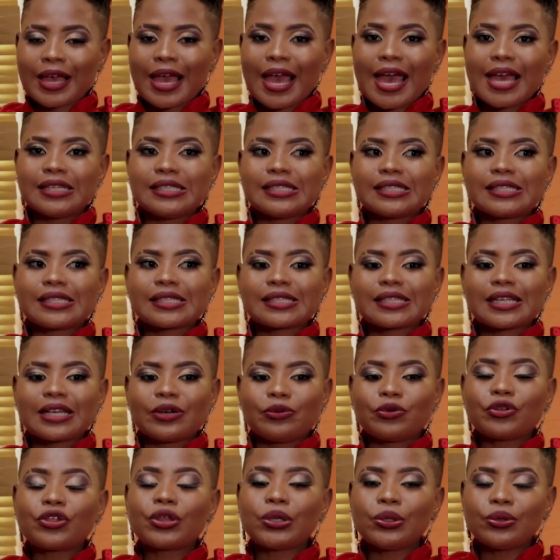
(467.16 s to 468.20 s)
And
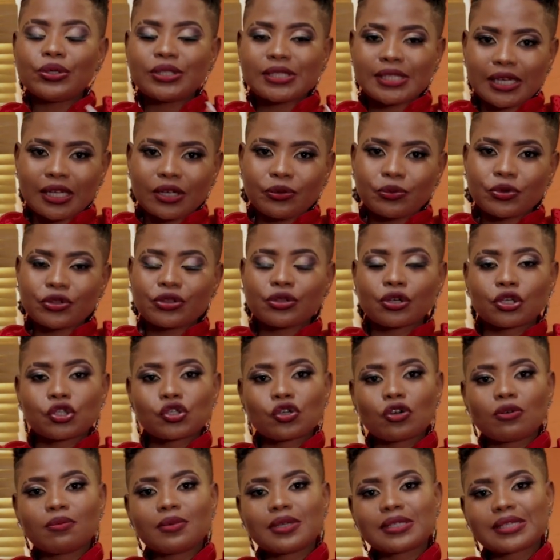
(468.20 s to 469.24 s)
with you dealing with your
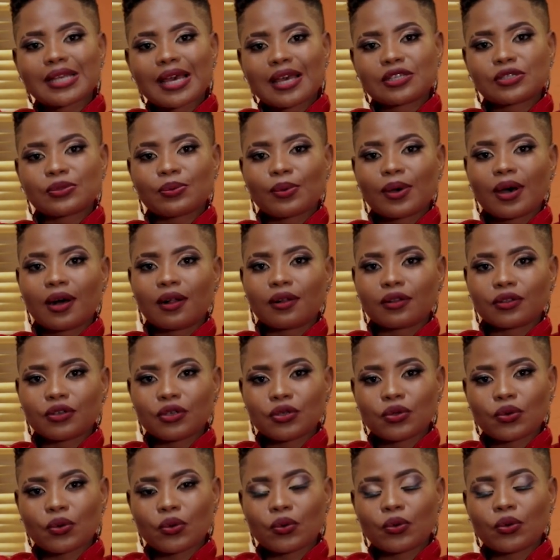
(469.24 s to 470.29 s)
traumas as well,
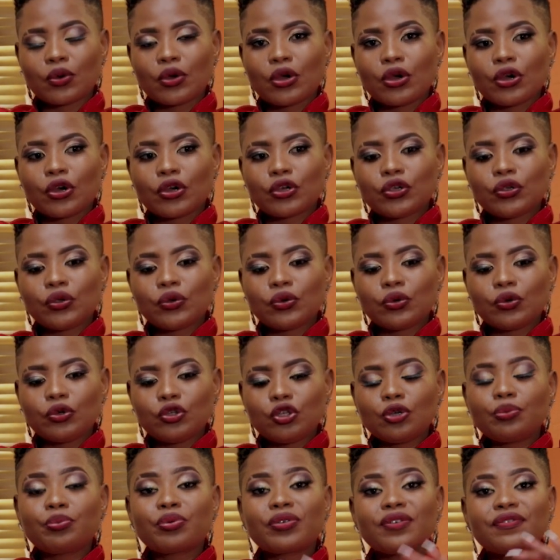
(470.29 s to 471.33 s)
you know, you
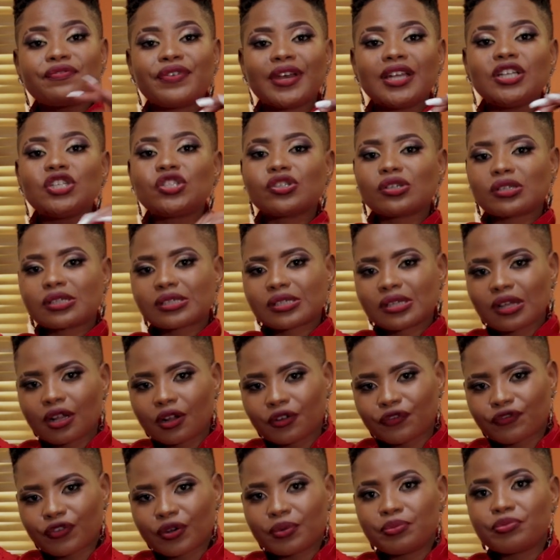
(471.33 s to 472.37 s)
you prevent
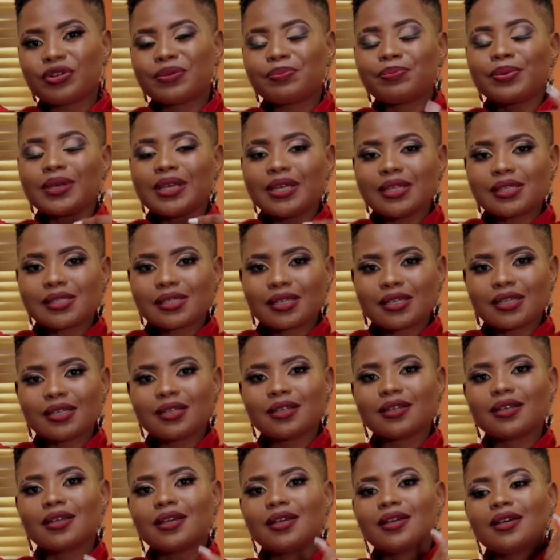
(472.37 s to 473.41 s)
yourself from
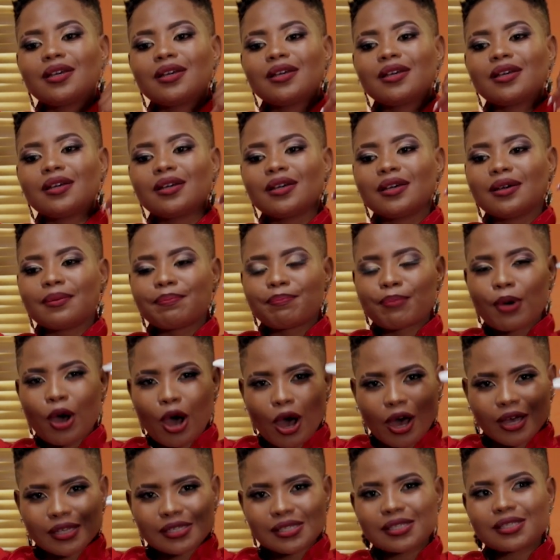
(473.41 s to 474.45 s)
repeating
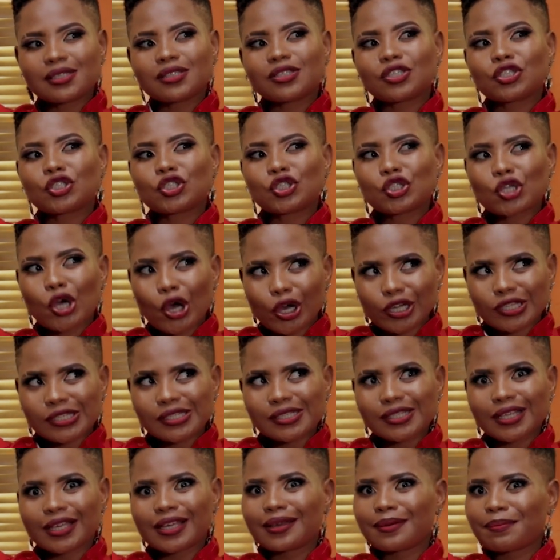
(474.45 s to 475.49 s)
past
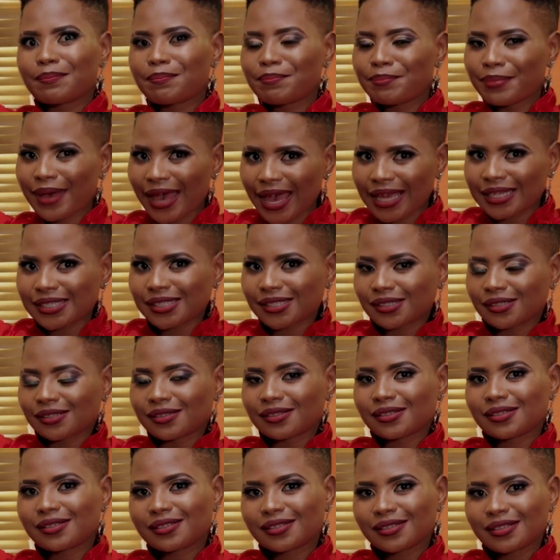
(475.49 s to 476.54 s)
toxic
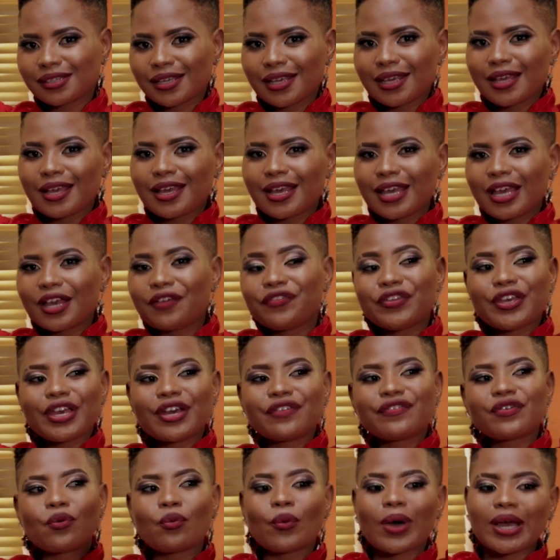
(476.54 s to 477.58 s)
patterns. Have you
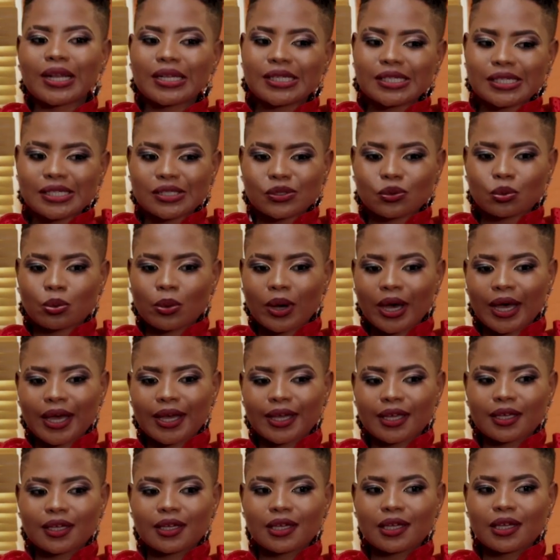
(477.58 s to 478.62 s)
ever wondered
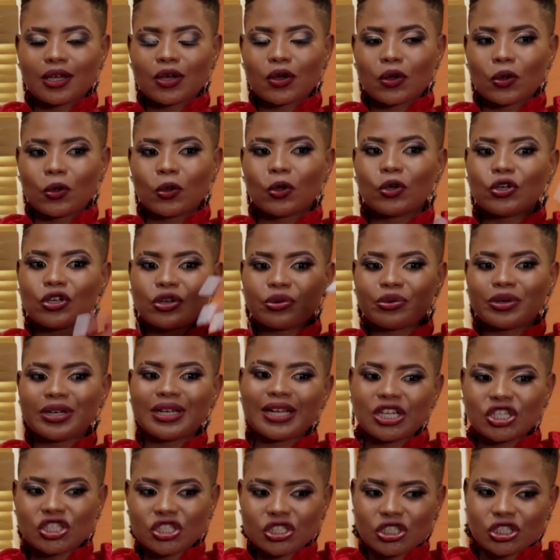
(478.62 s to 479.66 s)
why all your
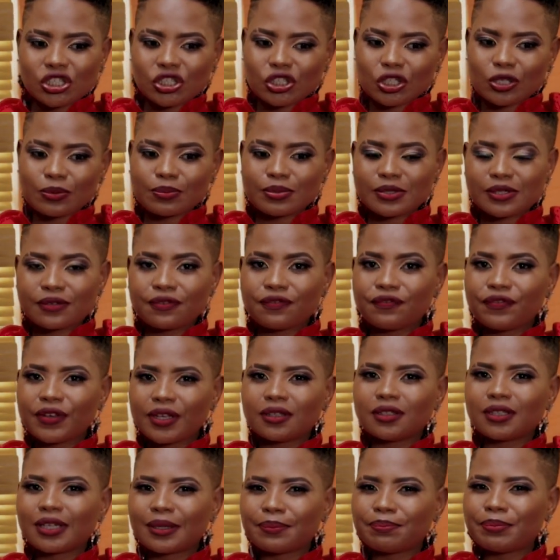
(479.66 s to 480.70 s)
relationships
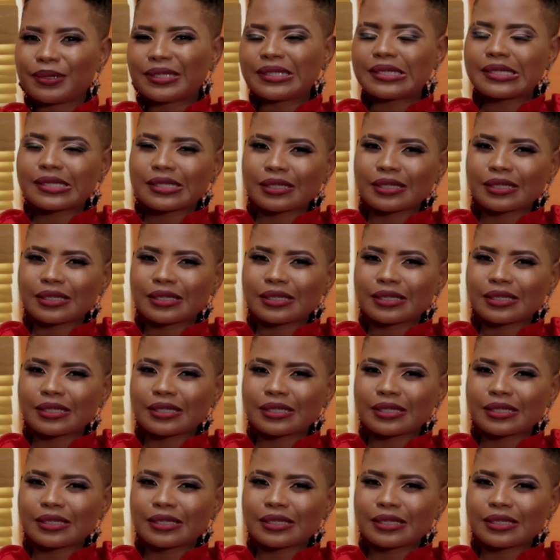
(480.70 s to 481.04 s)
feel a bit